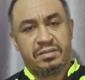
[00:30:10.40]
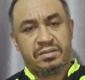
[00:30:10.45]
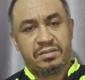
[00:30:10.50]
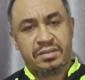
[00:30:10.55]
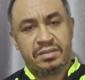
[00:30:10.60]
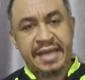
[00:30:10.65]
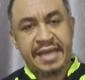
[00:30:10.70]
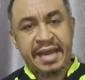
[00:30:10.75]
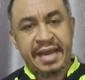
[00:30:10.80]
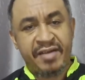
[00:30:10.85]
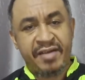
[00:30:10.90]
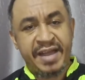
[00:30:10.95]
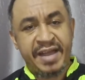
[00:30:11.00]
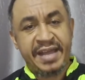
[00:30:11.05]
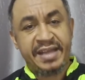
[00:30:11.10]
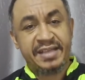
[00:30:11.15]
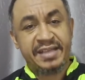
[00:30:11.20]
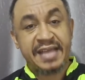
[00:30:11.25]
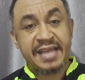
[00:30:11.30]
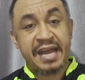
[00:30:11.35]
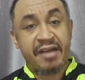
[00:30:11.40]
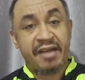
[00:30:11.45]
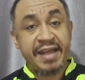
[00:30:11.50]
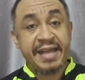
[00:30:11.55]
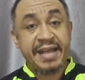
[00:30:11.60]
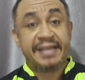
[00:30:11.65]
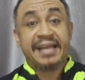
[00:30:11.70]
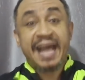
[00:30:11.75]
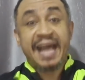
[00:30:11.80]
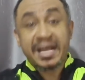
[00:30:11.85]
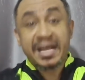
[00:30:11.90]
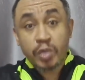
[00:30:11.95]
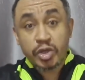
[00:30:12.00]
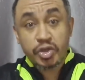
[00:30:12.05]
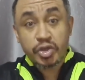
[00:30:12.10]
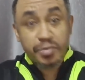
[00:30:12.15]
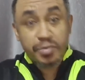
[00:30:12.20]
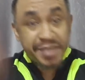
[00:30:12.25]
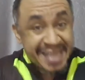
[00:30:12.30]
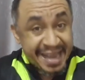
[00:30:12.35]
Terrain. That's what
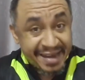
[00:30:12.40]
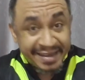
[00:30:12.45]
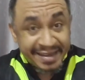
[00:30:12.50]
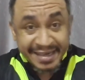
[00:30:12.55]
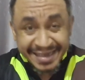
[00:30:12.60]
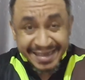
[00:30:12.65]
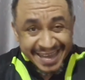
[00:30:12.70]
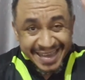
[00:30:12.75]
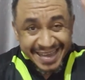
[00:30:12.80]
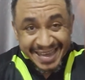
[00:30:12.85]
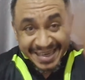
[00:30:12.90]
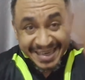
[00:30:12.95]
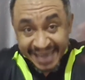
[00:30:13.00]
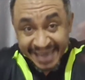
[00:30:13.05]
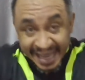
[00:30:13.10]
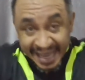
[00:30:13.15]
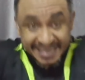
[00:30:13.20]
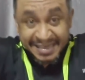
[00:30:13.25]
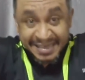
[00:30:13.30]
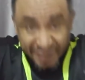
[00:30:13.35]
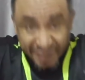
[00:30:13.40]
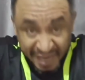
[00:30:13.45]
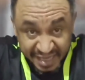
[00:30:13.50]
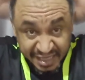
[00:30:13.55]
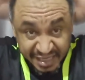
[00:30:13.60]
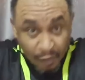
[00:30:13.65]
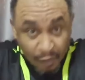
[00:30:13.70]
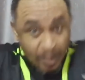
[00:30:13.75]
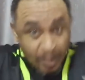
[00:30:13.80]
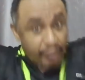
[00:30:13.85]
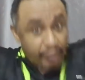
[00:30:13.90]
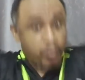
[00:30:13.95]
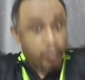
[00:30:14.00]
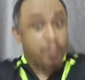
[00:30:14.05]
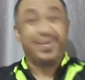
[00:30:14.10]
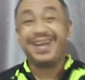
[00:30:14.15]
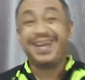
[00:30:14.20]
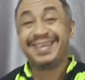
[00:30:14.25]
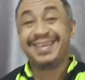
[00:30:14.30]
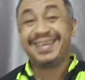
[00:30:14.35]
you'll be hearing in Nigeria. If Nigeria were an
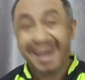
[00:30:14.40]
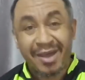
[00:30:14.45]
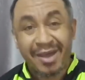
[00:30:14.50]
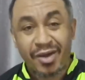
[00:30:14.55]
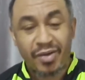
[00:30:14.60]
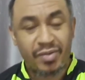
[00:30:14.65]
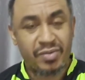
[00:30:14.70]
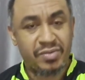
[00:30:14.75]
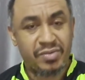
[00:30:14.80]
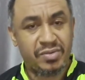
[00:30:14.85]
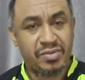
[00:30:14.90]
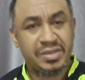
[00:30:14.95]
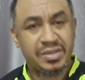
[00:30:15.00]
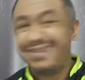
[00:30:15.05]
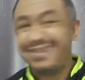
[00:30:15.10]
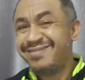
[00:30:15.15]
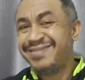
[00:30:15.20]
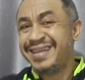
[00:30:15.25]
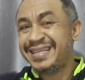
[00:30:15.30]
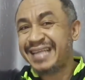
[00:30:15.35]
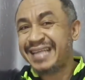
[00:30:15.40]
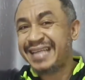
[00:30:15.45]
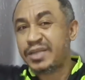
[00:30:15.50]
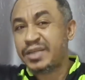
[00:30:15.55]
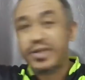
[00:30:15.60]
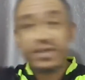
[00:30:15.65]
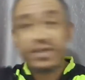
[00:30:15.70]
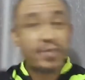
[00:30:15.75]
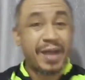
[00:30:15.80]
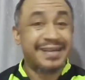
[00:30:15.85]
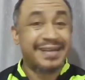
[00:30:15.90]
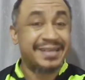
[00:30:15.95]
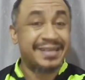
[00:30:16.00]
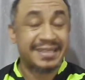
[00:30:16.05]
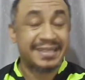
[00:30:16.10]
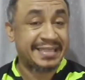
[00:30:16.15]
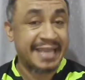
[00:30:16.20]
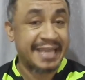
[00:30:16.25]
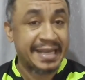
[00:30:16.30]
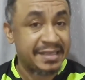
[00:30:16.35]
aeroplane now, the rate at which we are
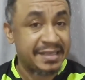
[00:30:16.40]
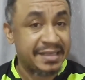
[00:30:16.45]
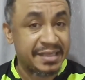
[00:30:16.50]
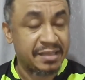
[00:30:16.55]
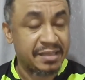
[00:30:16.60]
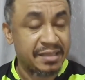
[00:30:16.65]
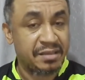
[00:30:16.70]
descending.